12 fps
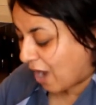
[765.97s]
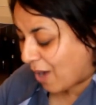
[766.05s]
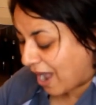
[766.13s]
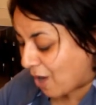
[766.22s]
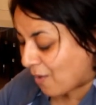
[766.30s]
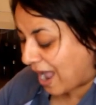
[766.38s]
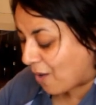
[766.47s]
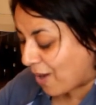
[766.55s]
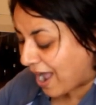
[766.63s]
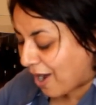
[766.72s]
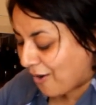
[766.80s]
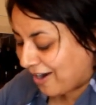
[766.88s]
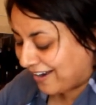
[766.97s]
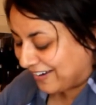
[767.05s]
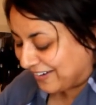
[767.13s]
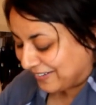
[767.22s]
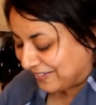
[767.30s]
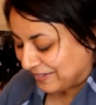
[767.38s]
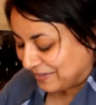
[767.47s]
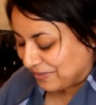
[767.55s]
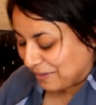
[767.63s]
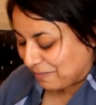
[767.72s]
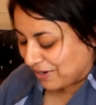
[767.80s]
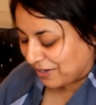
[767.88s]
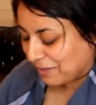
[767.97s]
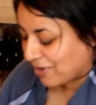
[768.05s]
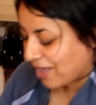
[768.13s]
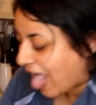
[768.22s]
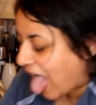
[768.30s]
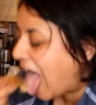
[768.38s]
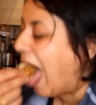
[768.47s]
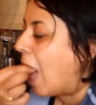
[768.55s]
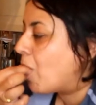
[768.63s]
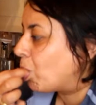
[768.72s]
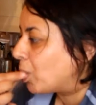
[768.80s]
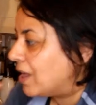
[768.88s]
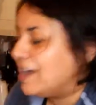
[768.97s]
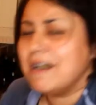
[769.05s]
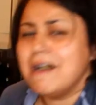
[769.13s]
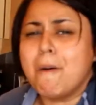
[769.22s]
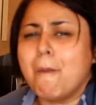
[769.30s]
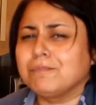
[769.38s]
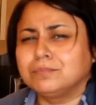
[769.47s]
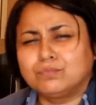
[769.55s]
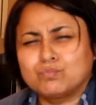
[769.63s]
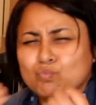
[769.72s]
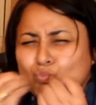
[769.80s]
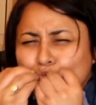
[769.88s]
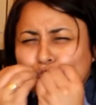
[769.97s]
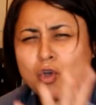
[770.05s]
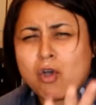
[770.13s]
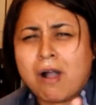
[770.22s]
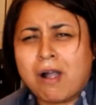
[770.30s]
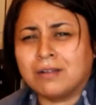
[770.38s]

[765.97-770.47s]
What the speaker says: Ow. Put it on the butter. Eat it. Mwah.